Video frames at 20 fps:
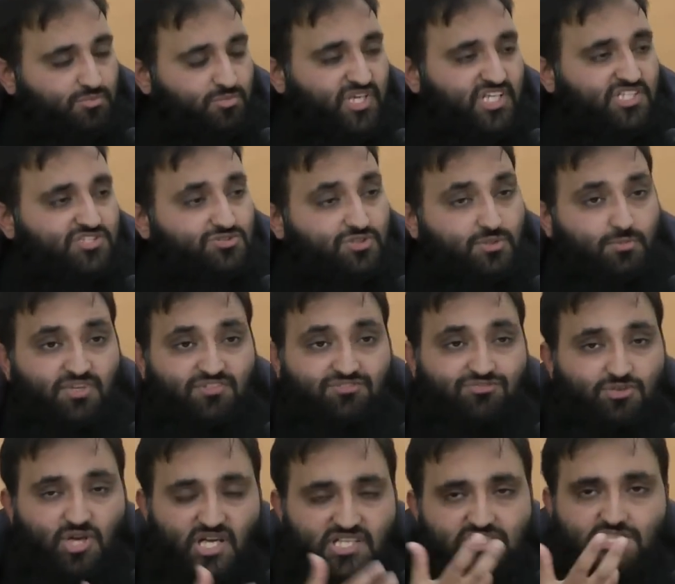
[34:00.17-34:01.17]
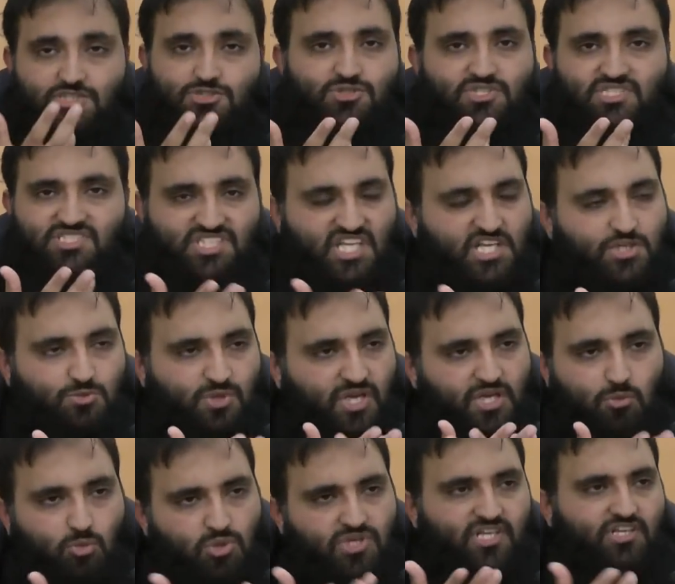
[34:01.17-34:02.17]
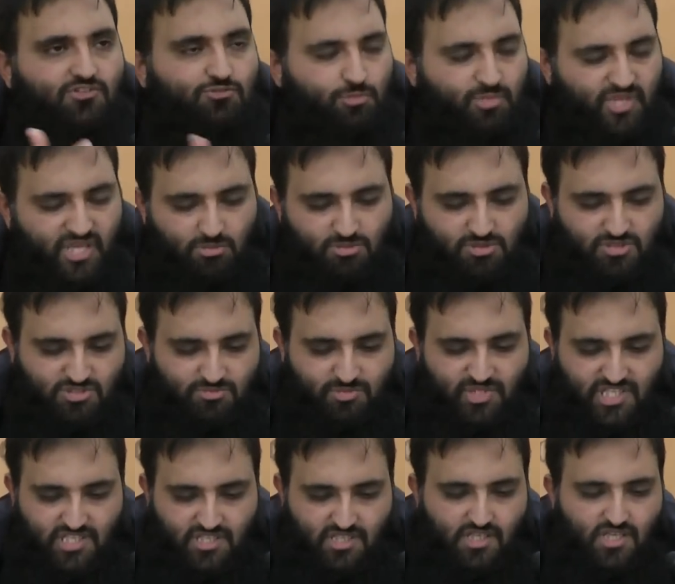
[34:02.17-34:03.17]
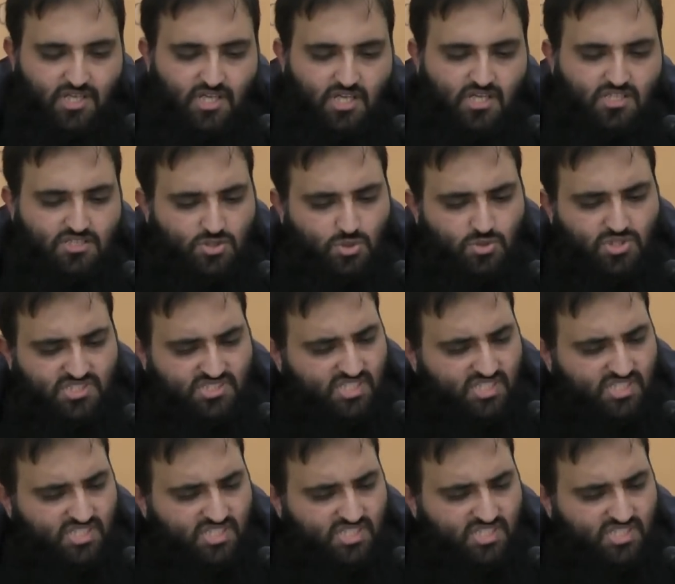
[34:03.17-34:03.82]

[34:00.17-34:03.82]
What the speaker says: to be extremely frightened to the stage where he wouldn't even be able to speak. So the